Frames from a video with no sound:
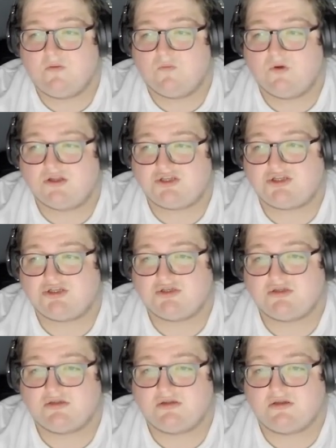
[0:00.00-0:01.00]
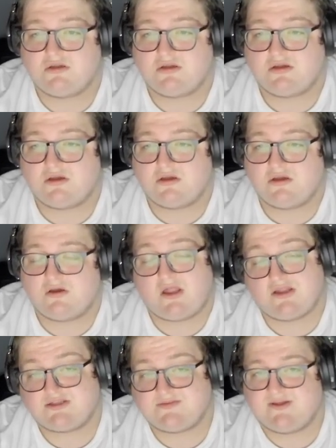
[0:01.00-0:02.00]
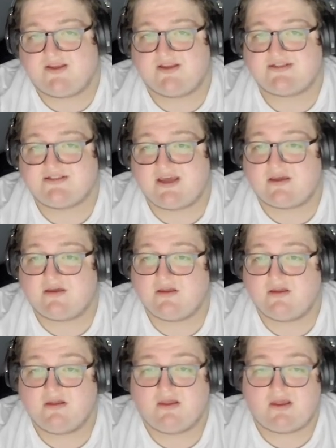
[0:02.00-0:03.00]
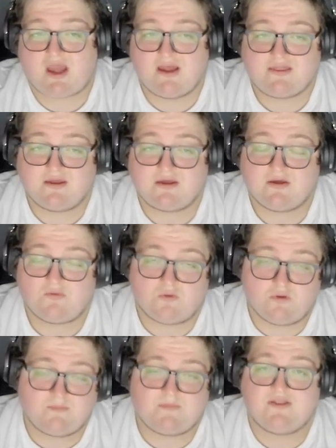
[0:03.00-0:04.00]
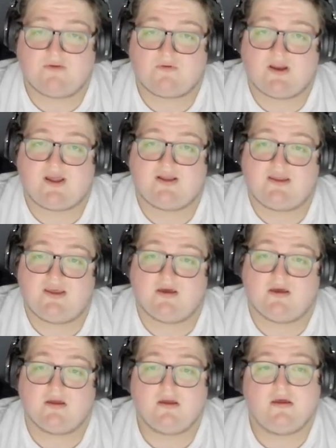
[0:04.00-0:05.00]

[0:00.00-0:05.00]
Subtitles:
which I'll explain in a sec, I think would be the right idea,